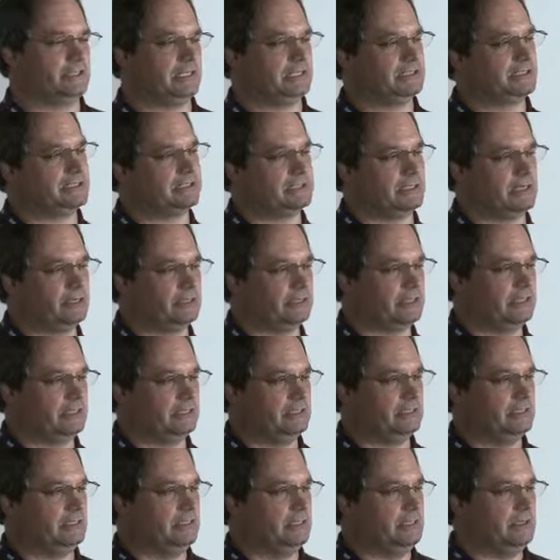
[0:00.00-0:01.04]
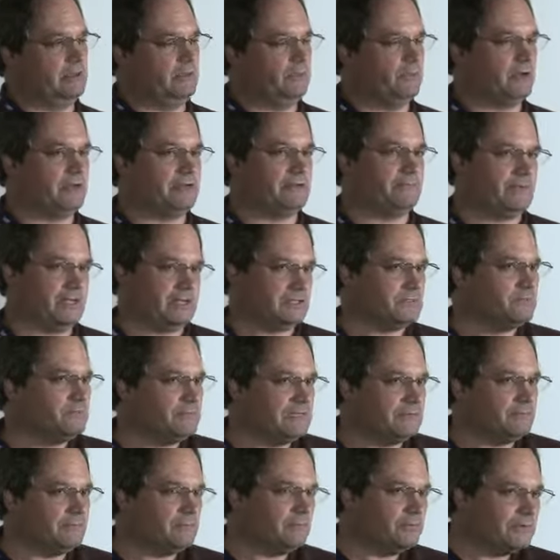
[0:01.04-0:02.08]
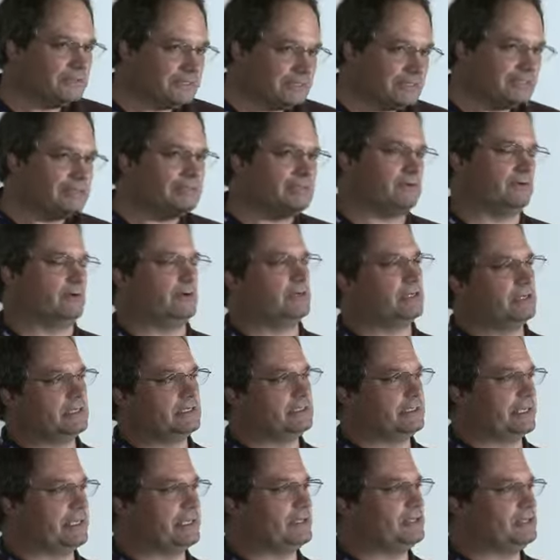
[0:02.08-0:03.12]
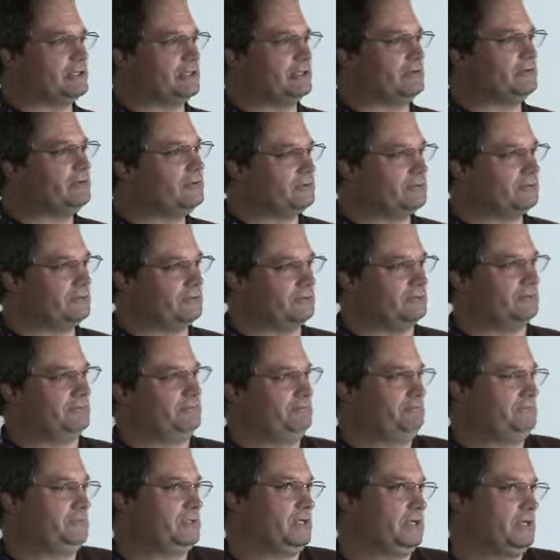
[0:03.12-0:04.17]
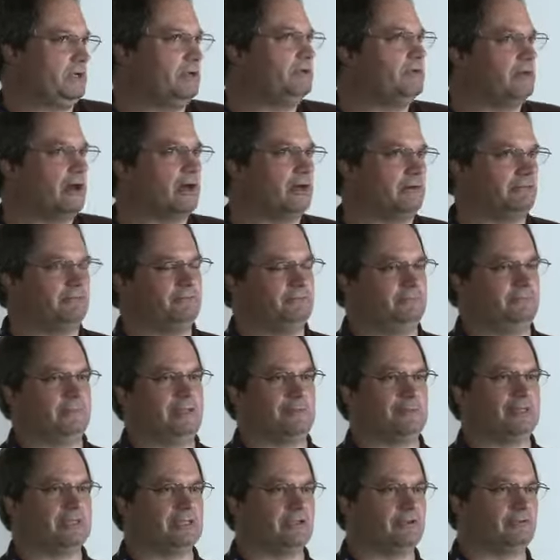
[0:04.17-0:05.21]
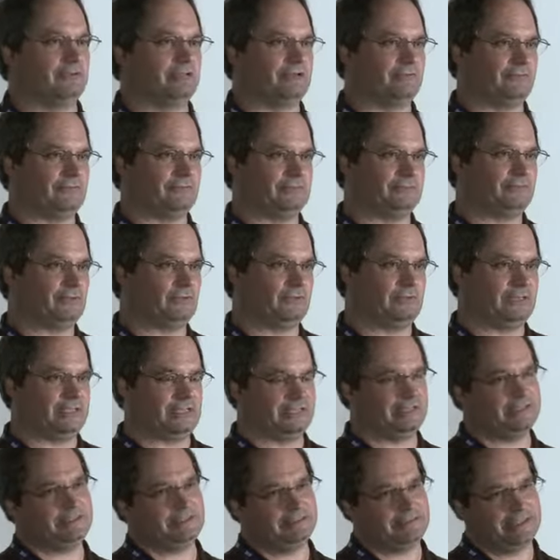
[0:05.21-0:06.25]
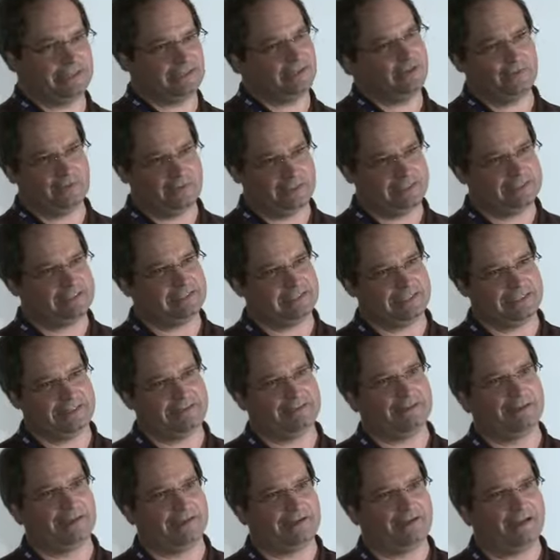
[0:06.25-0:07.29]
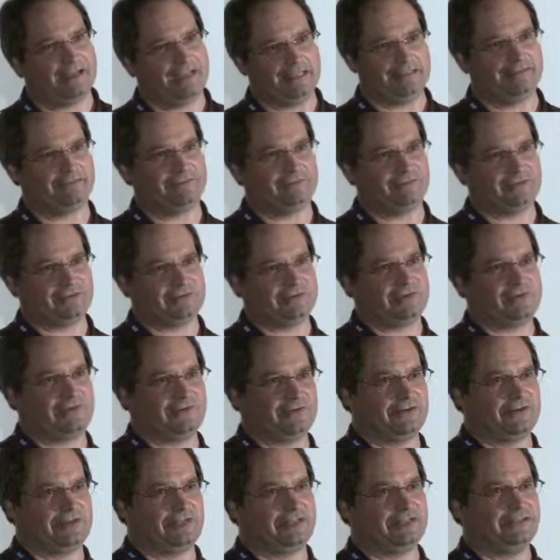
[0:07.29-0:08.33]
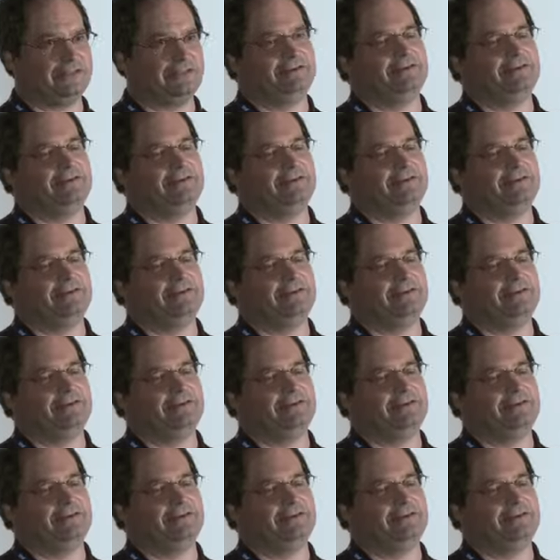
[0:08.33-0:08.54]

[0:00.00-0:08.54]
necessarily, but it means people within the organization who, are maybe low-level employees and they don't want to see like high-level security